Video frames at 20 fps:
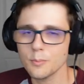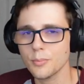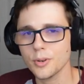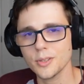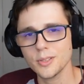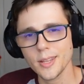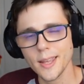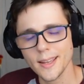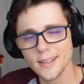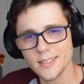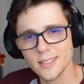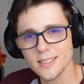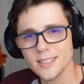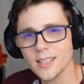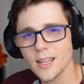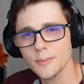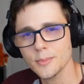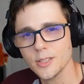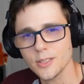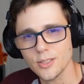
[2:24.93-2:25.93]
Protect and
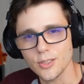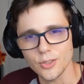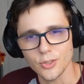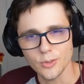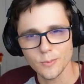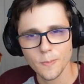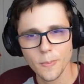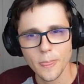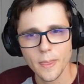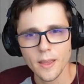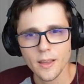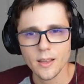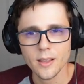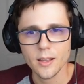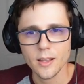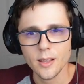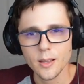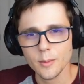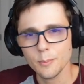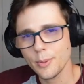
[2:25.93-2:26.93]
Substitute
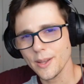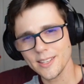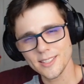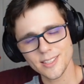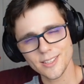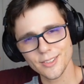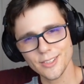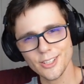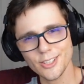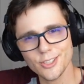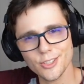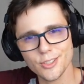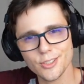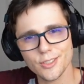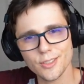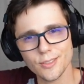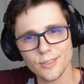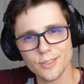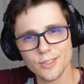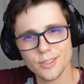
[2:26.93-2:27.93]
and basically
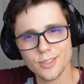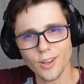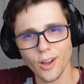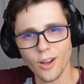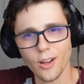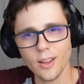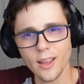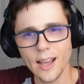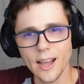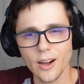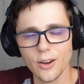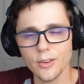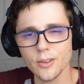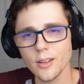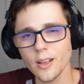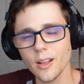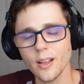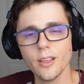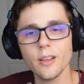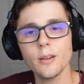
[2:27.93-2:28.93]
just stall out,
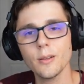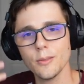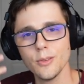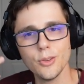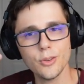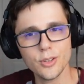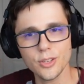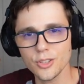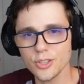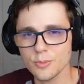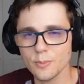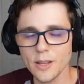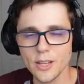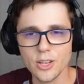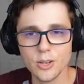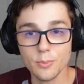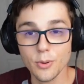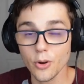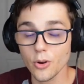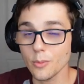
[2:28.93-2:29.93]
you can just make
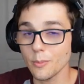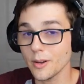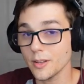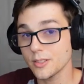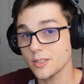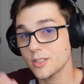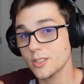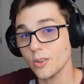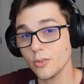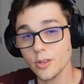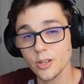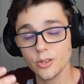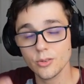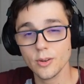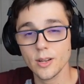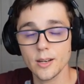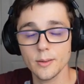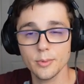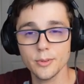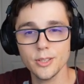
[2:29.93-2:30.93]
your Pokemon so
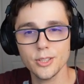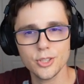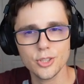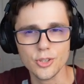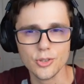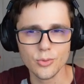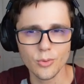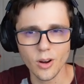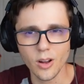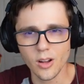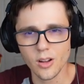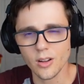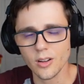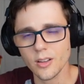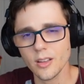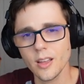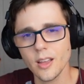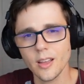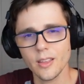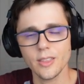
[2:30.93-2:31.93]
incredibly
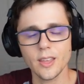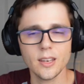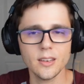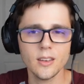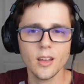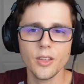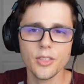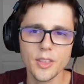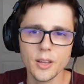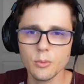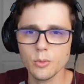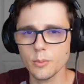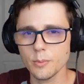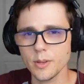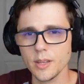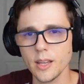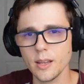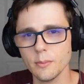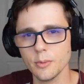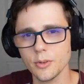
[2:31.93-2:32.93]
strong that nothing will
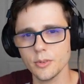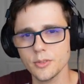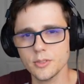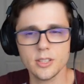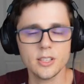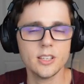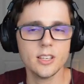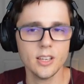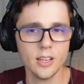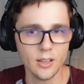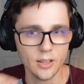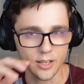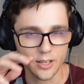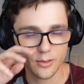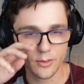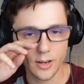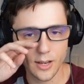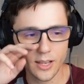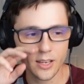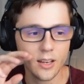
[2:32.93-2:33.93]
be able to kill it,
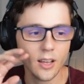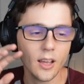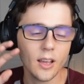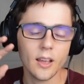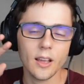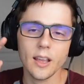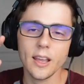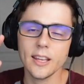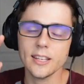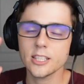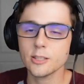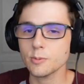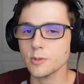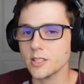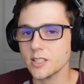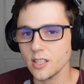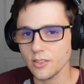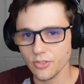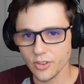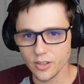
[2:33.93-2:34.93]
right? And
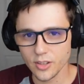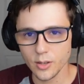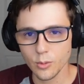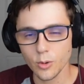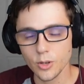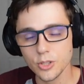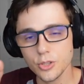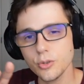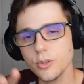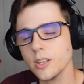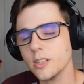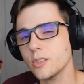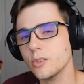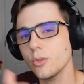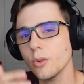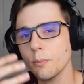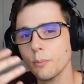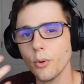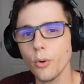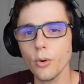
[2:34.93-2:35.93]
specifically, once you get
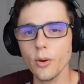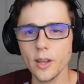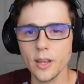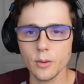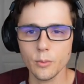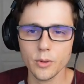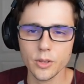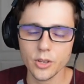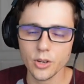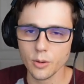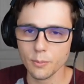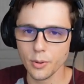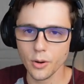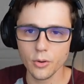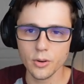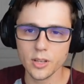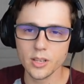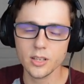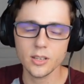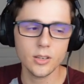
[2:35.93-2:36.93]
to a point when your
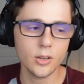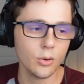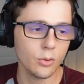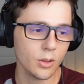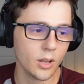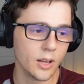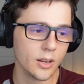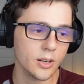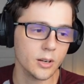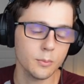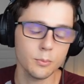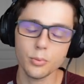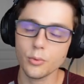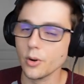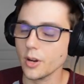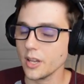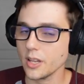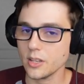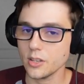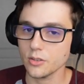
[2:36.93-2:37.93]
opponent can no longer
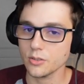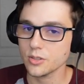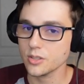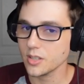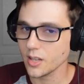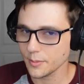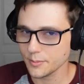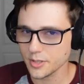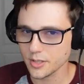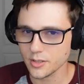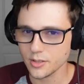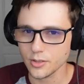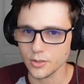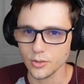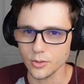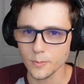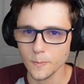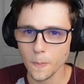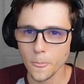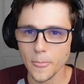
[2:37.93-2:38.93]
break your
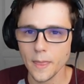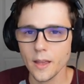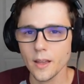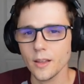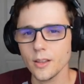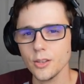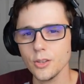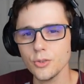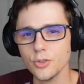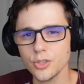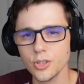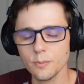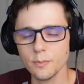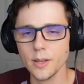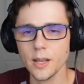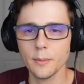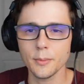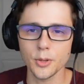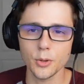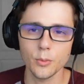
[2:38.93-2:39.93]
Substitute, you should
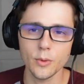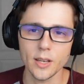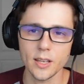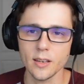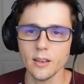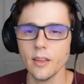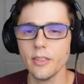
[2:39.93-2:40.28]
be able to win.